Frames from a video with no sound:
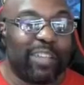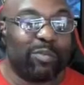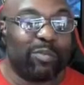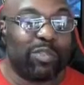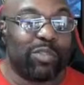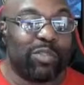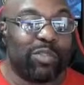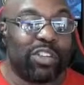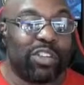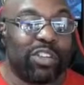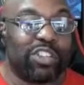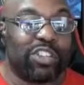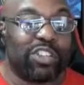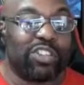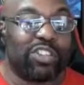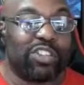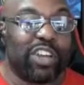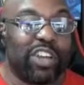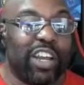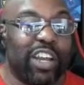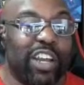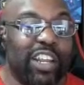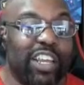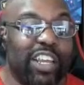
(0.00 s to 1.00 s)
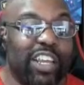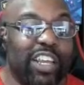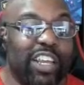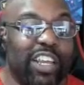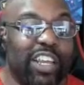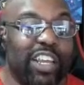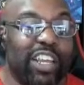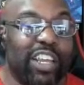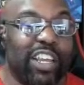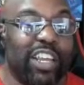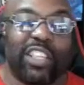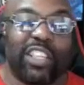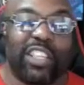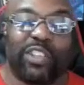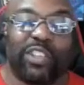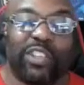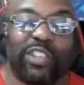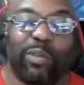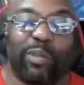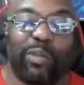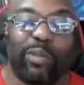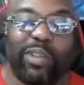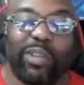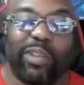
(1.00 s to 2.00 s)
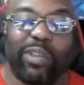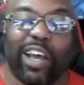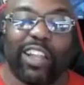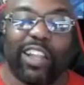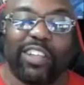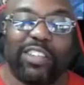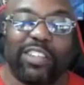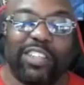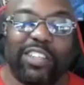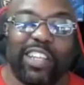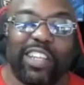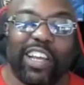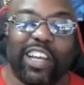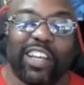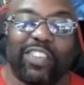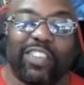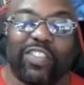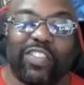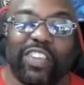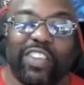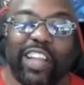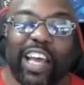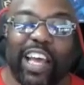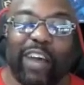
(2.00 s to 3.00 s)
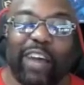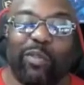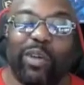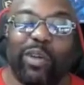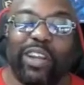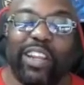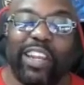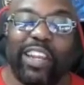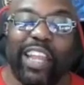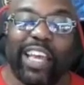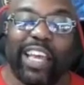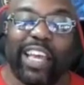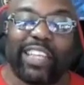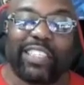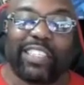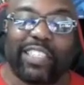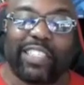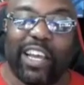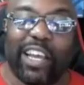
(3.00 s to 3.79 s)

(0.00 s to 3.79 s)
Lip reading: trying to get you to get the terminology down. So that way, the next time